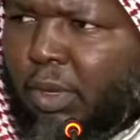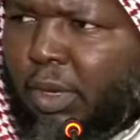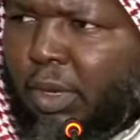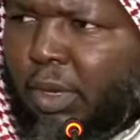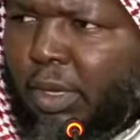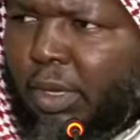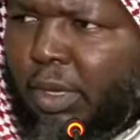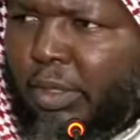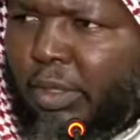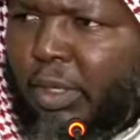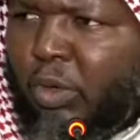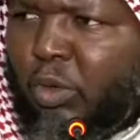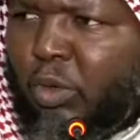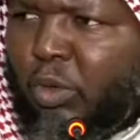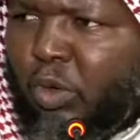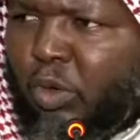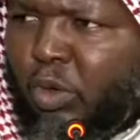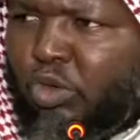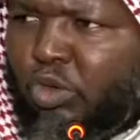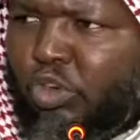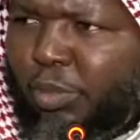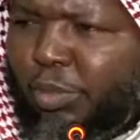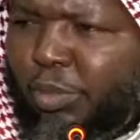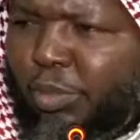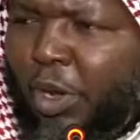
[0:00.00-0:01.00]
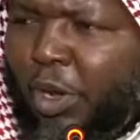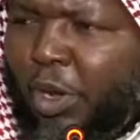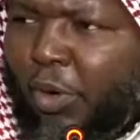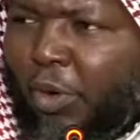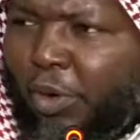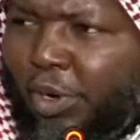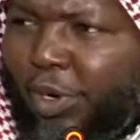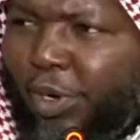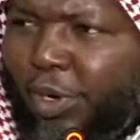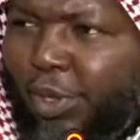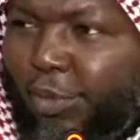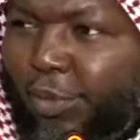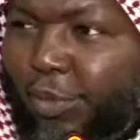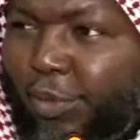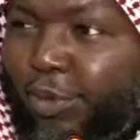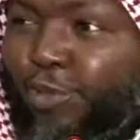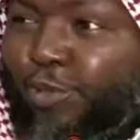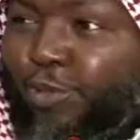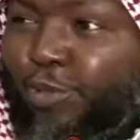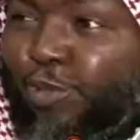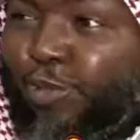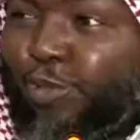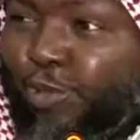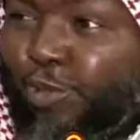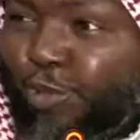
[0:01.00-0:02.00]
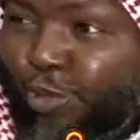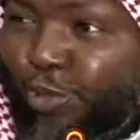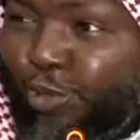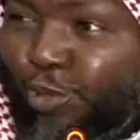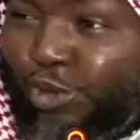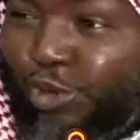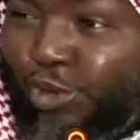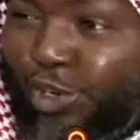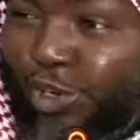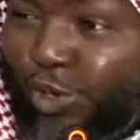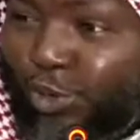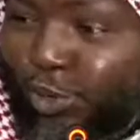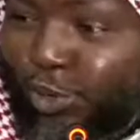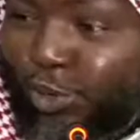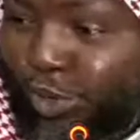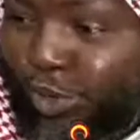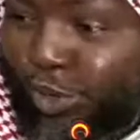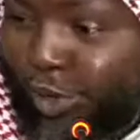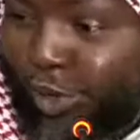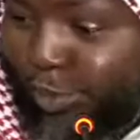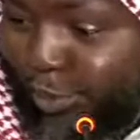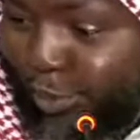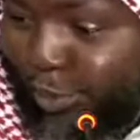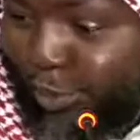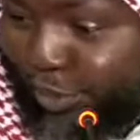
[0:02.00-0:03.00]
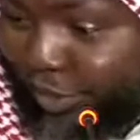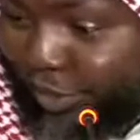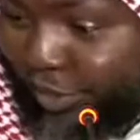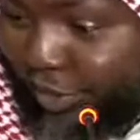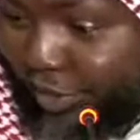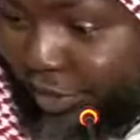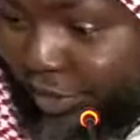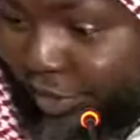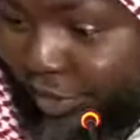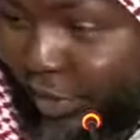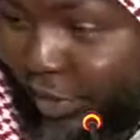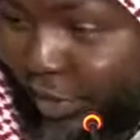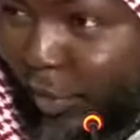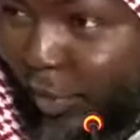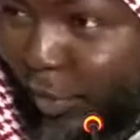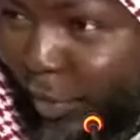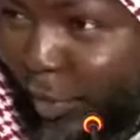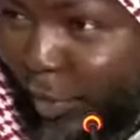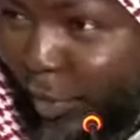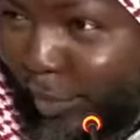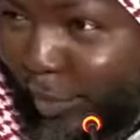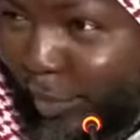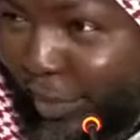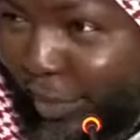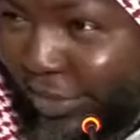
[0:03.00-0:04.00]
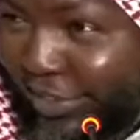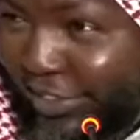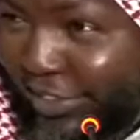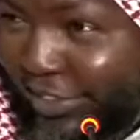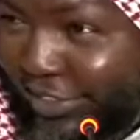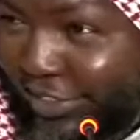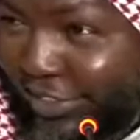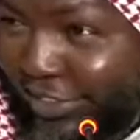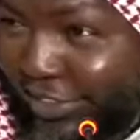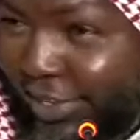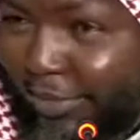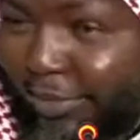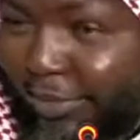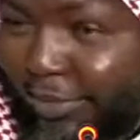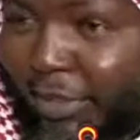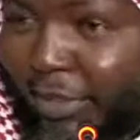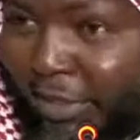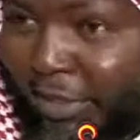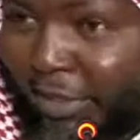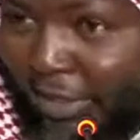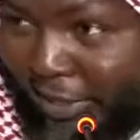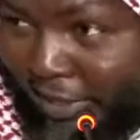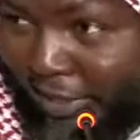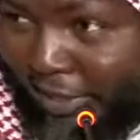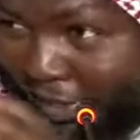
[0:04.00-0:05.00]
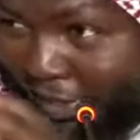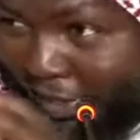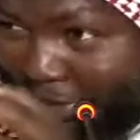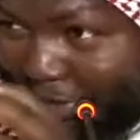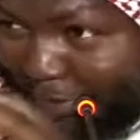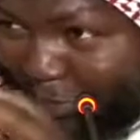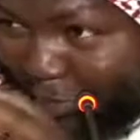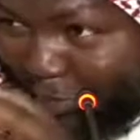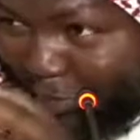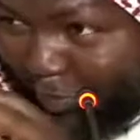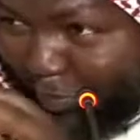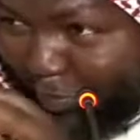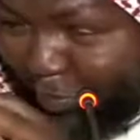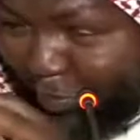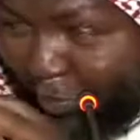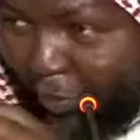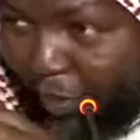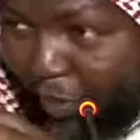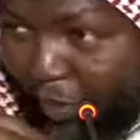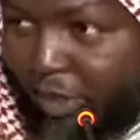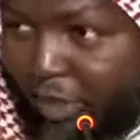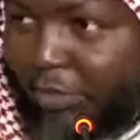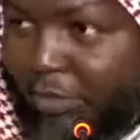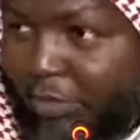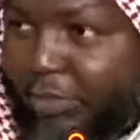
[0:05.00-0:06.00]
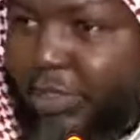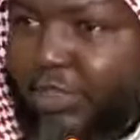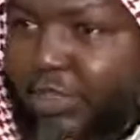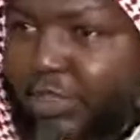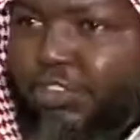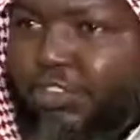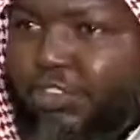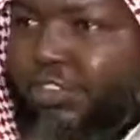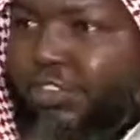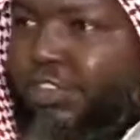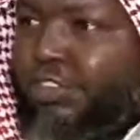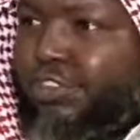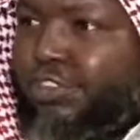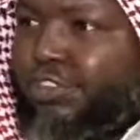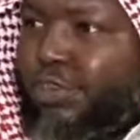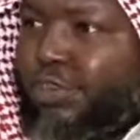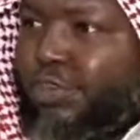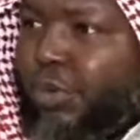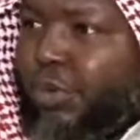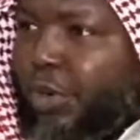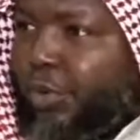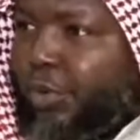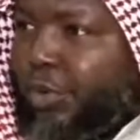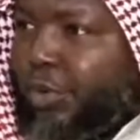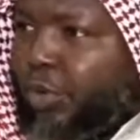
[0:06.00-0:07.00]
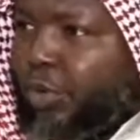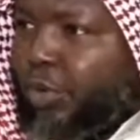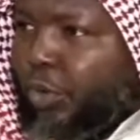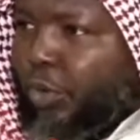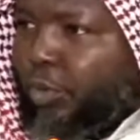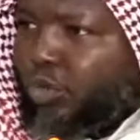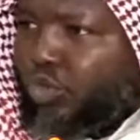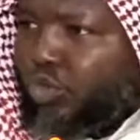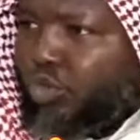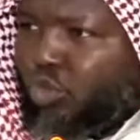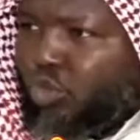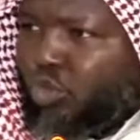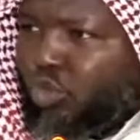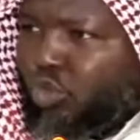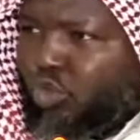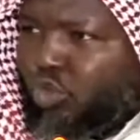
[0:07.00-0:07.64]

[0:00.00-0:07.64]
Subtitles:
They cook chop now only when food they turn and put and down all man this young. That big one, maybe this stingy one way come also.